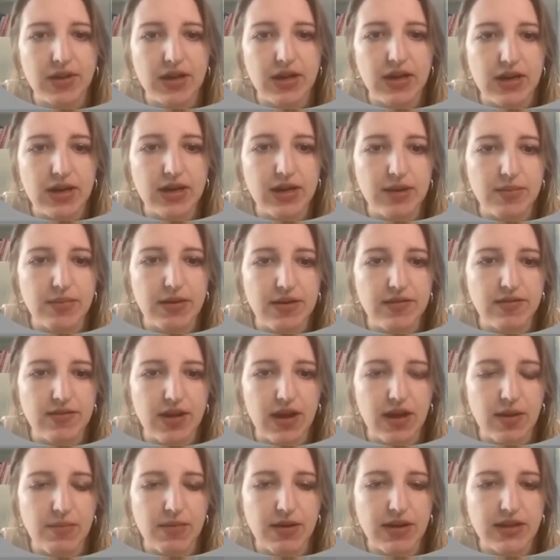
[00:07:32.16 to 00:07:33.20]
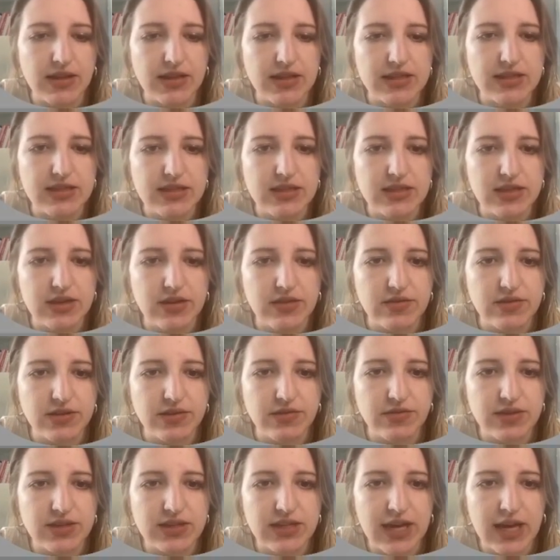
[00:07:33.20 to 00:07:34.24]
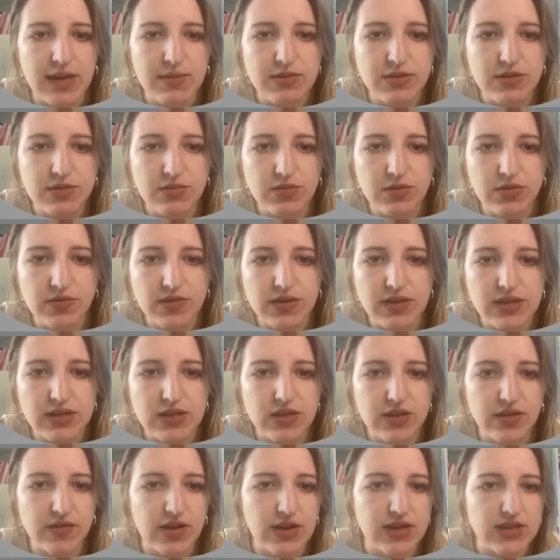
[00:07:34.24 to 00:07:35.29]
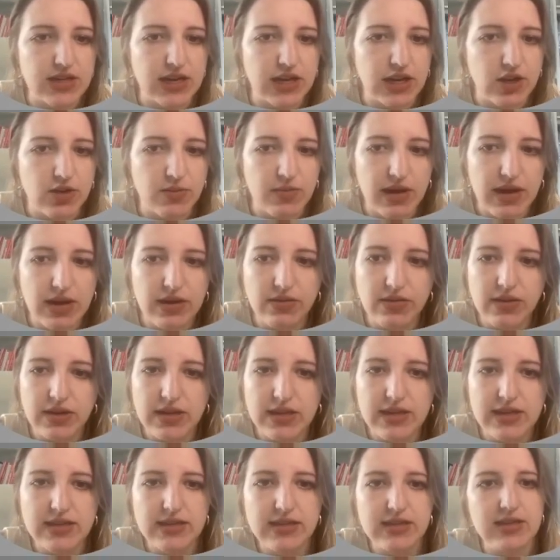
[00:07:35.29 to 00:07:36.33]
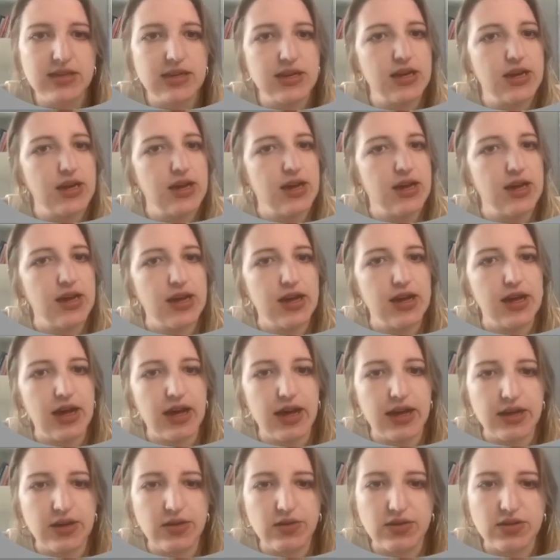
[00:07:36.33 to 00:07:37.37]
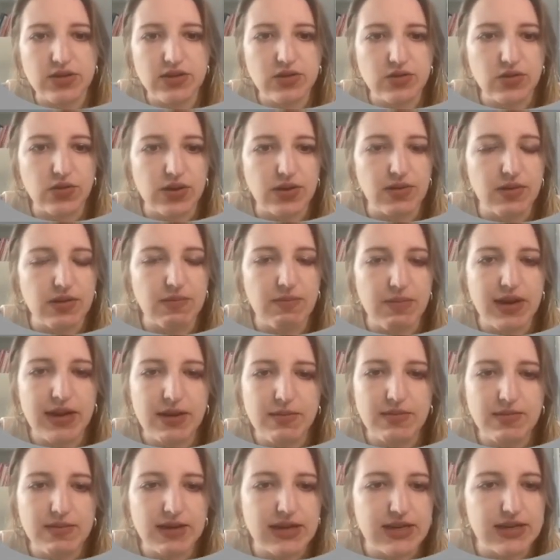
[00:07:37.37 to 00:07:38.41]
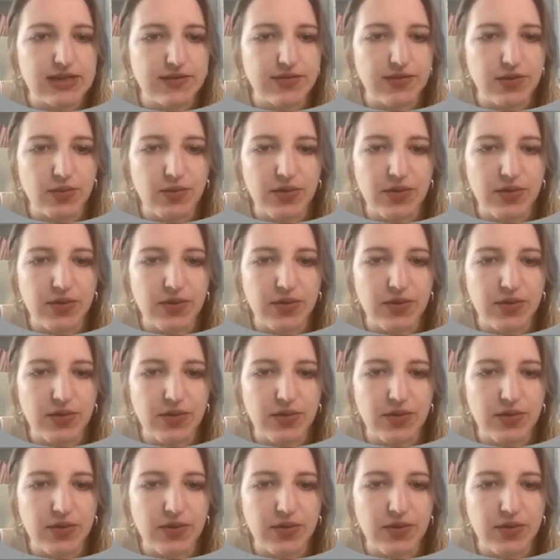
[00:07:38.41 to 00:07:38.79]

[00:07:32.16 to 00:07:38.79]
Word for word: Um, I've got my list of different types of movies. So I've got documentaries. You can sort it in many, many different